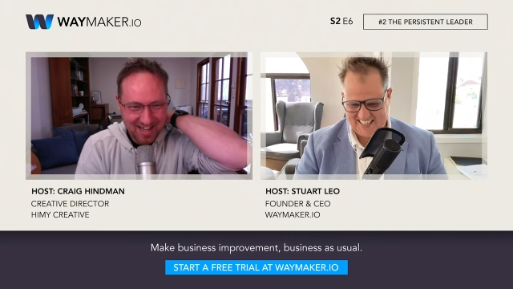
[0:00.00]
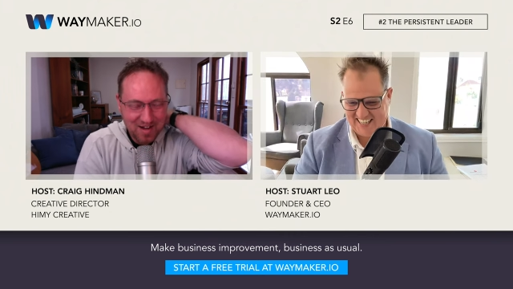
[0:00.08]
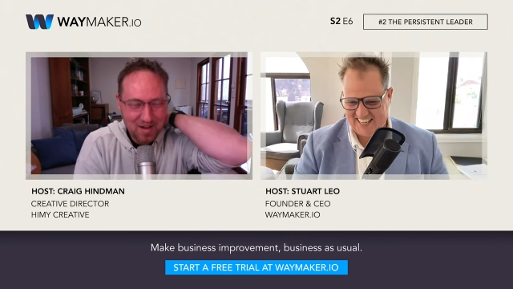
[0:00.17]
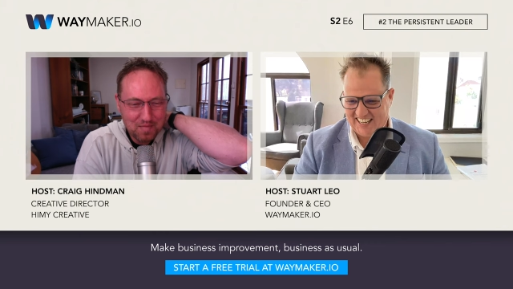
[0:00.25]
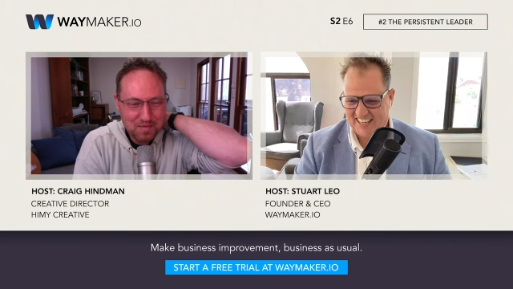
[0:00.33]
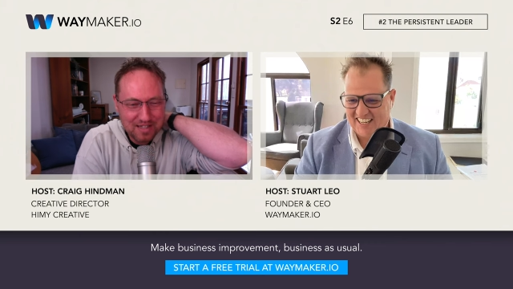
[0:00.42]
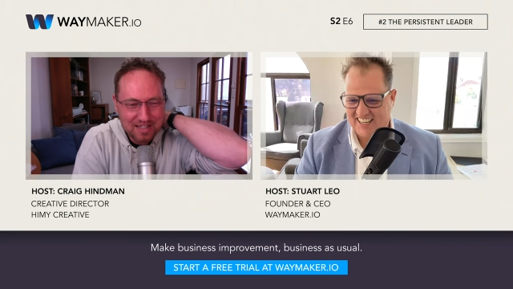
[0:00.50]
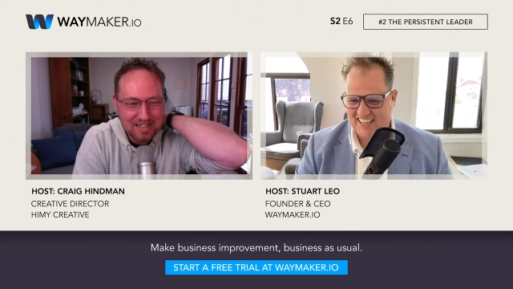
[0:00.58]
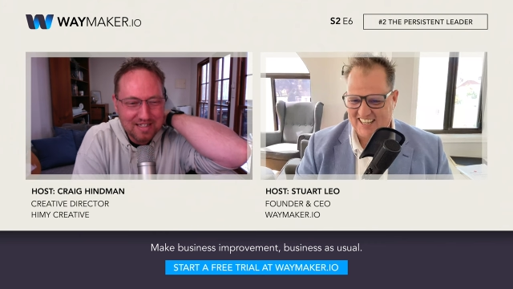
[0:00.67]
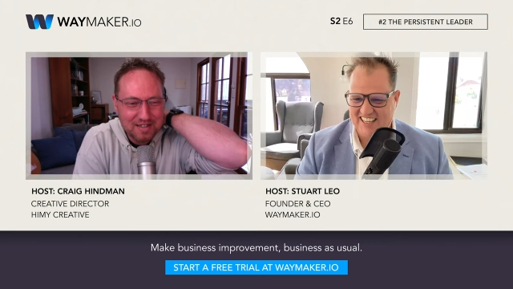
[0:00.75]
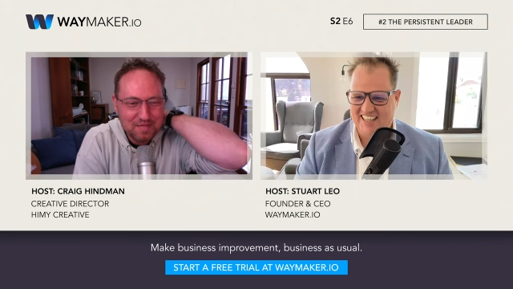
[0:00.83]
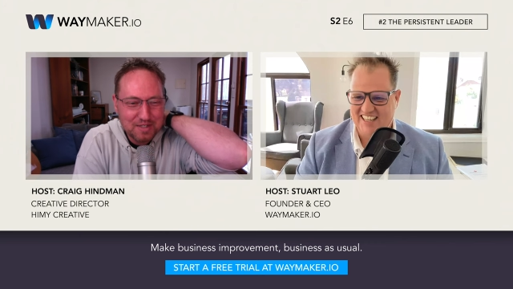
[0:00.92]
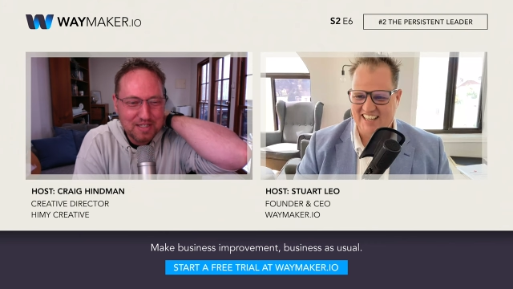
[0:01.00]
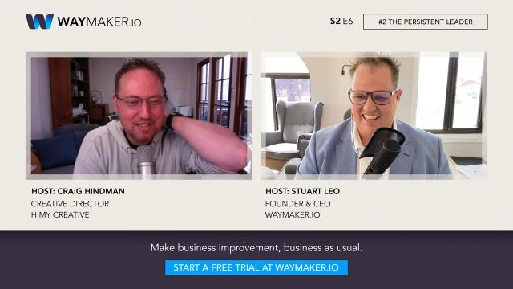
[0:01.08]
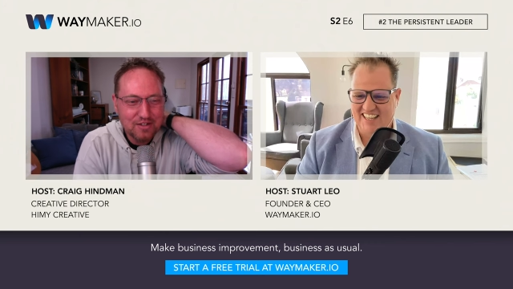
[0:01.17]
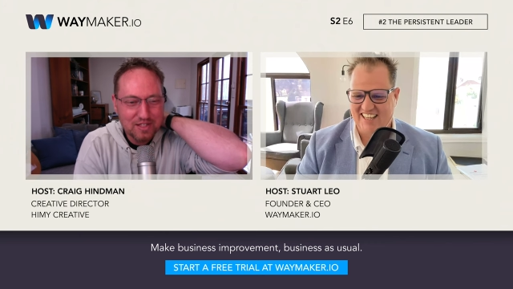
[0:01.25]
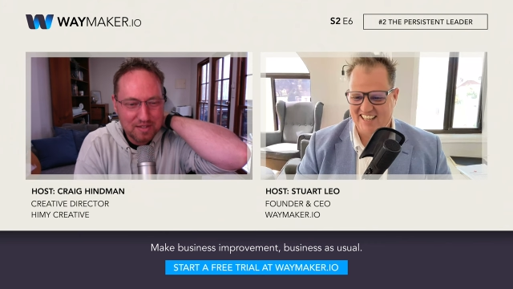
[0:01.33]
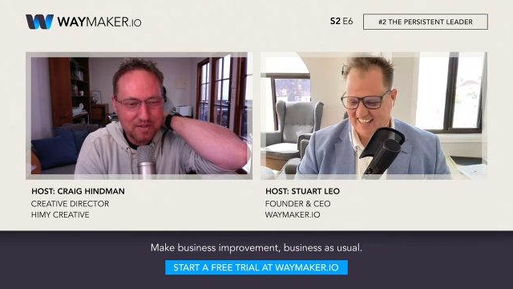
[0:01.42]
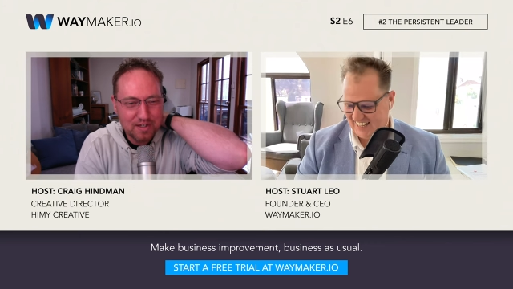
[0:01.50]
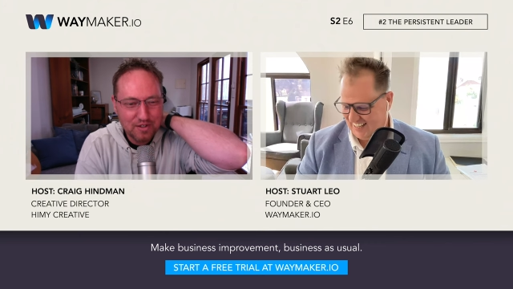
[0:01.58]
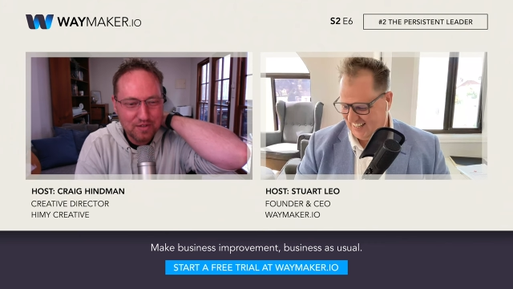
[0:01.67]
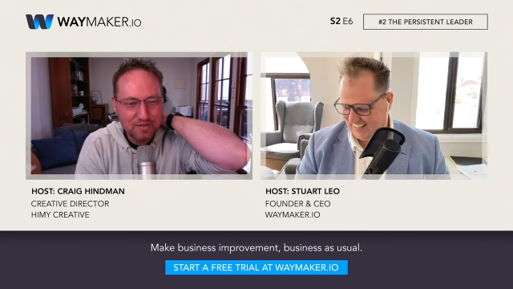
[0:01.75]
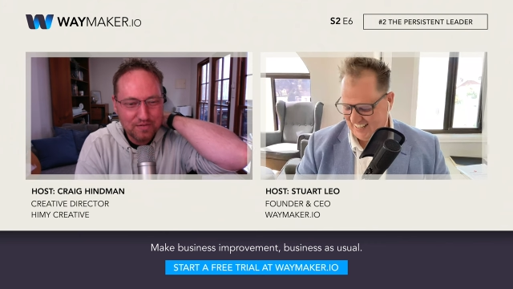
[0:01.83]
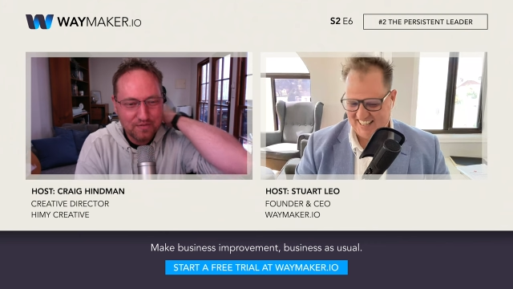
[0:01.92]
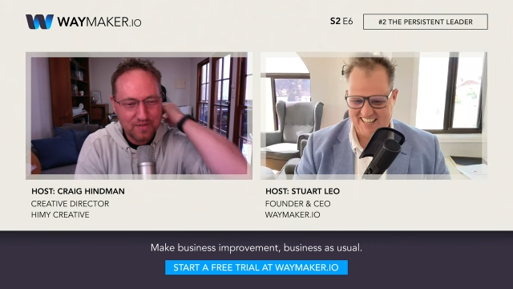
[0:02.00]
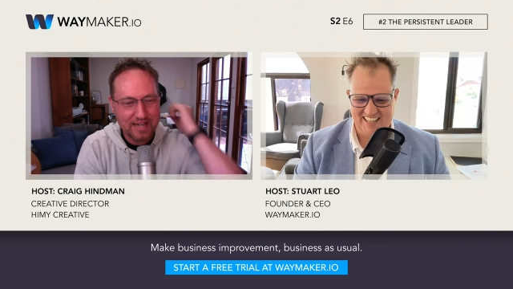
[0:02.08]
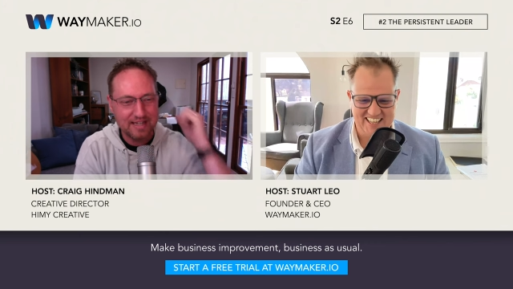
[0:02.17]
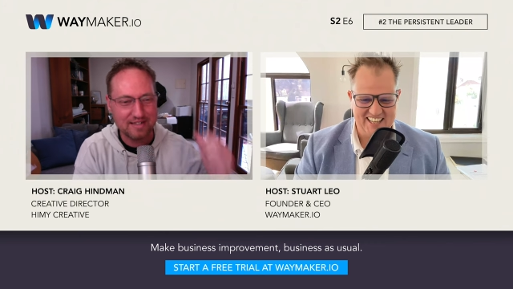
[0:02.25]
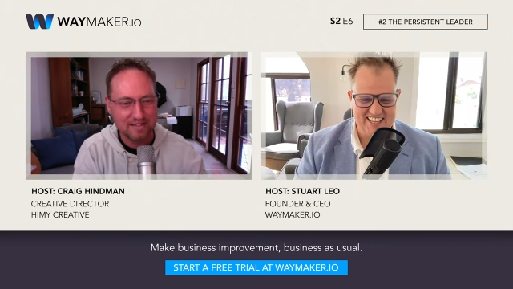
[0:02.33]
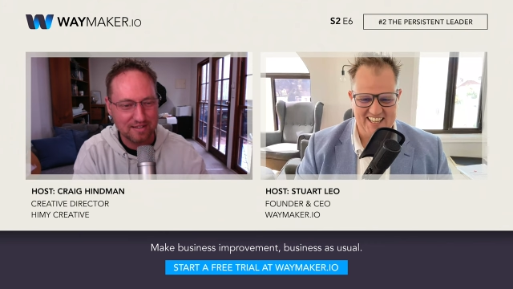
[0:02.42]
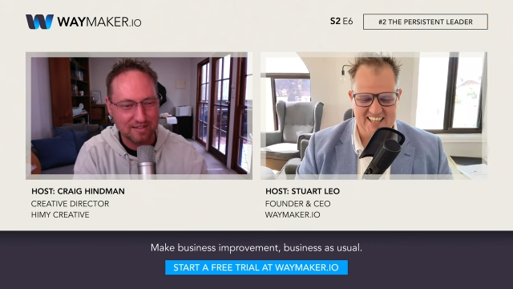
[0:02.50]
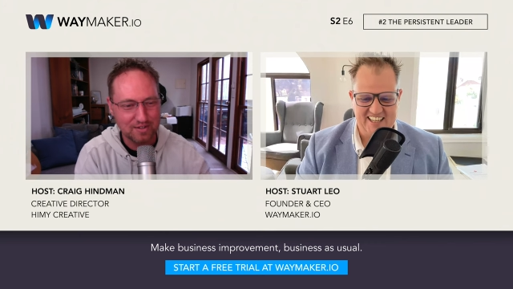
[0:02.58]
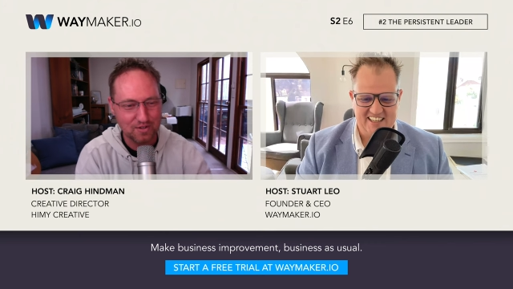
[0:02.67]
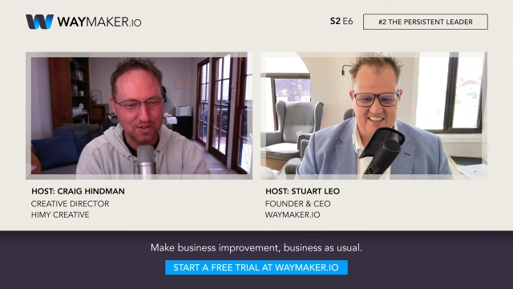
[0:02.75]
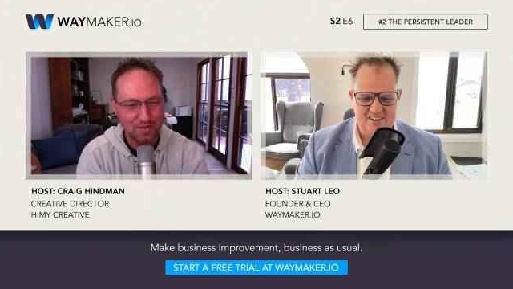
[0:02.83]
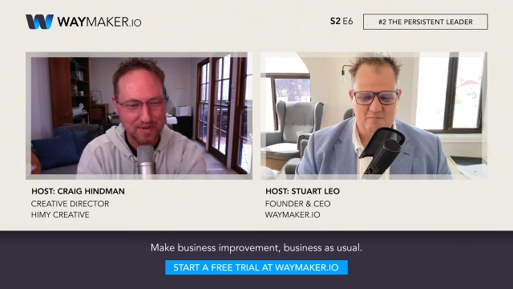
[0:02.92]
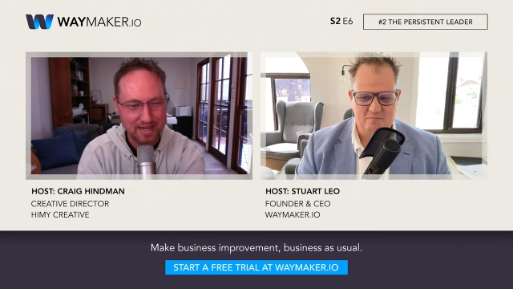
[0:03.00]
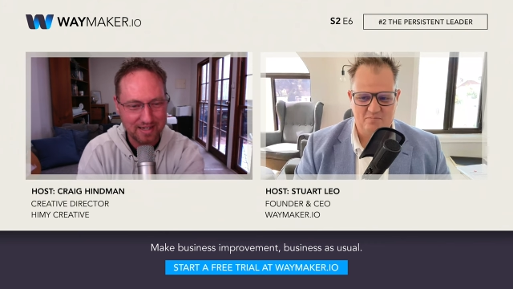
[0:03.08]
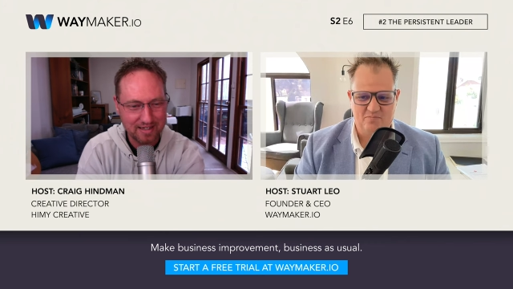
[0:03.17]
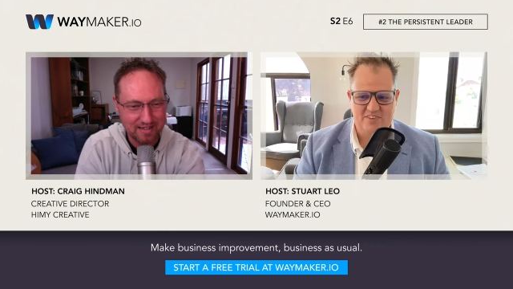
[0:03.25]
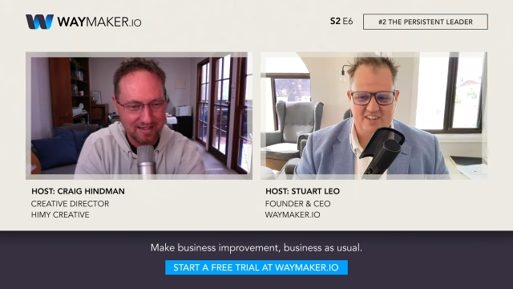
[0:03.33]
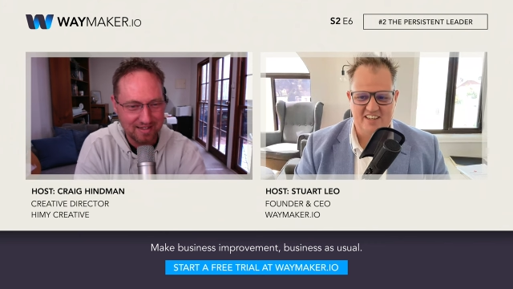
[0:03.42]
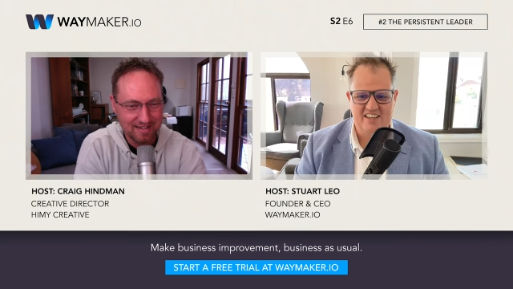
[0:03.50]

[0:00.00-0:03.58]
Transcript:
Speaker 1: it's, it's a good a good phase to talk about it.